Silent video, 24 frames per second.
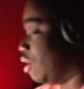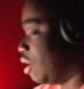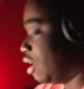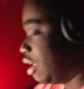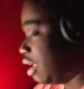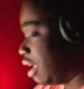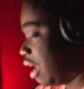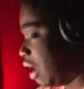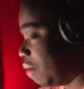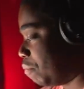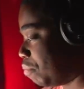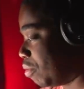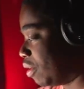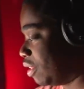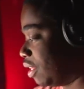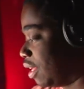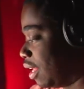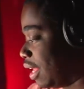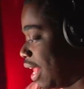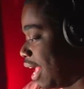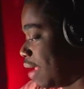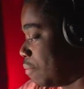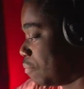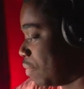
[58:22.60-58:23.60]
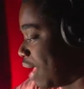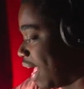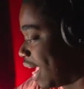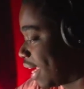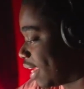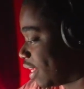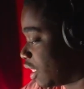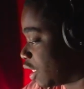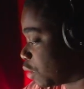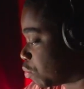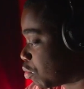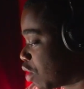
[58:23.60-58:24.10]
I'm putting the light back
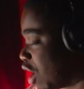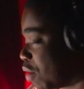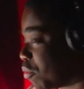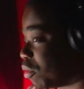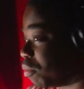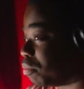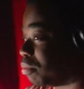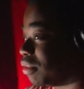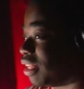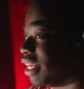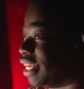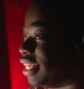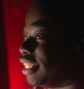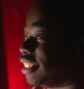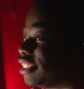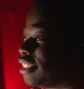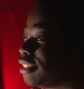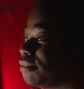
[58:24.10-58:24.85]
in its proper place.